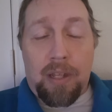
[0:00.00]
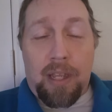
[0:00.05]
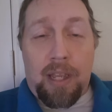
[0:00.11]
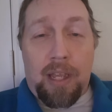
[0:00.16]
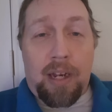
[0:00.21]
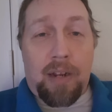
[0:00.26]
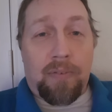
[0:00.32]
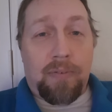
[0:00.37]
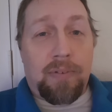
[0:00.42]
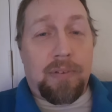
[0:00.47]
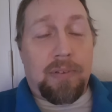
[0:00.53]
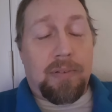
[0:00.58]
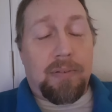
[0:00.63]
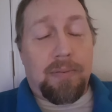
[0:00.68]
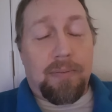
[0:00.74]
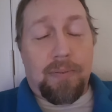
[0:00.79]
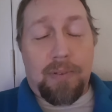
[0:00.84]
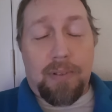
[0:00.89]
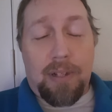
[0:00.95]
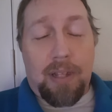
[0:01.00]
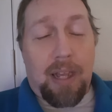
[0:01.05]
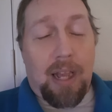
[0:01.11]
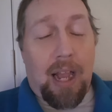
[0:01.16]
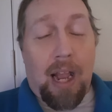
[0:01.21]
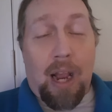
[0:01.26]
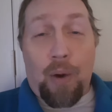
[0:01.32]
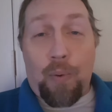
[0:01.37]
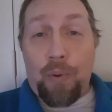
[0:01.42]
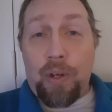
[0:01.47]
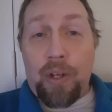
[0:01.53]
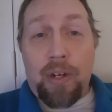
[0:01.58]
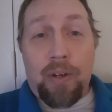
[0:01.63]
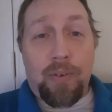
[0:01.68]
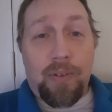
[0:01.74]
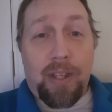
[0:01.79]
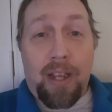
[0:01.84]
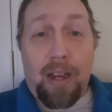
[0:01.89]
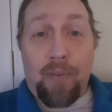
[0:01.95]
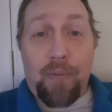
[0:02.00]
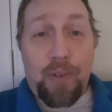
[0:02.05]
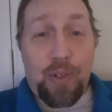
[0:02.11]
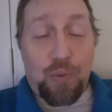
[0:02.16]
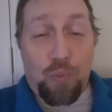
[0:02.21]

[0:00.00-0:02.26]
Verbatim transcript: And I really don't care if he's